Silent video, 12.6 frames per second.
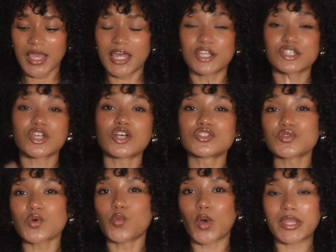and it's also
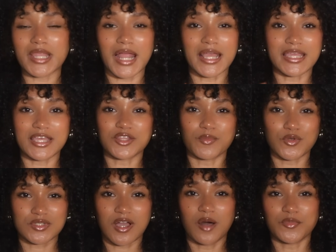the one that I get the
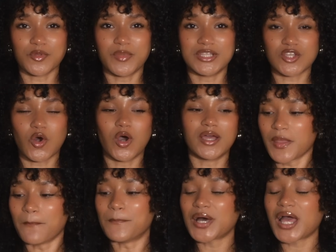most compliments on.
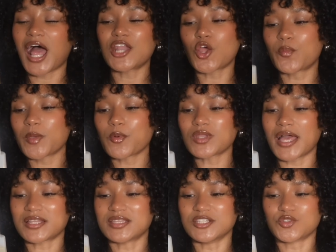But I know people
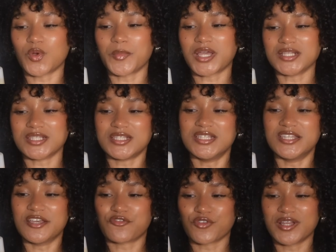like this one because it's
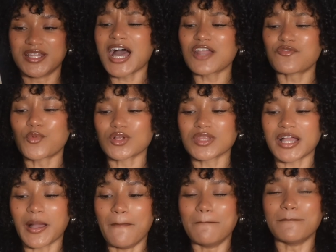different, kind of more
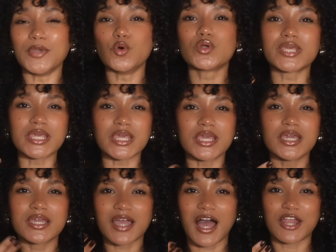like a
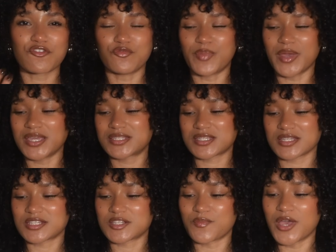milky kind of
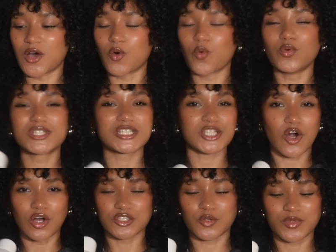based smell, which is
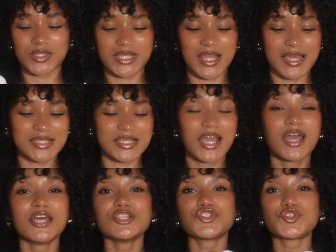also really nice.
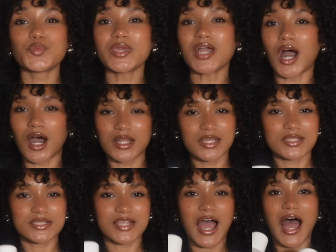To be
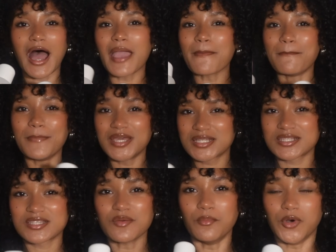honest, I
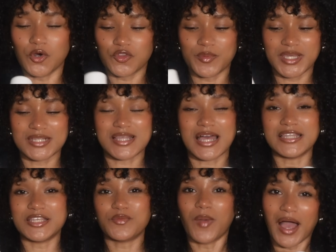mix them both because I
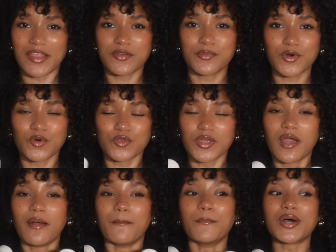did buy them both.
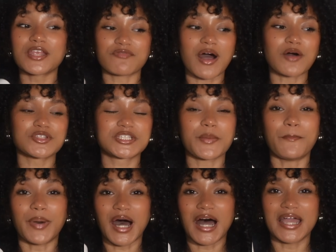But if I was to
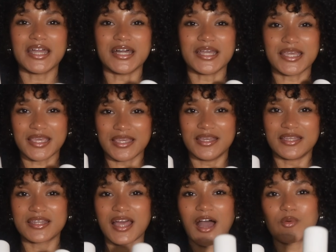buy
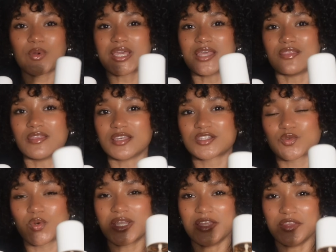again, I would get this
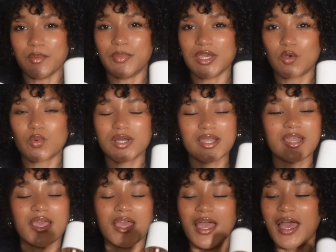one and the big one.
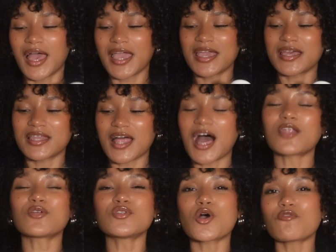And I
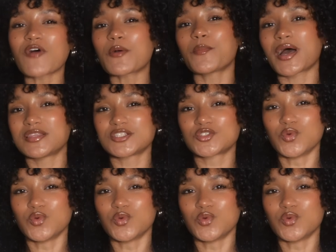don't know if I would buy this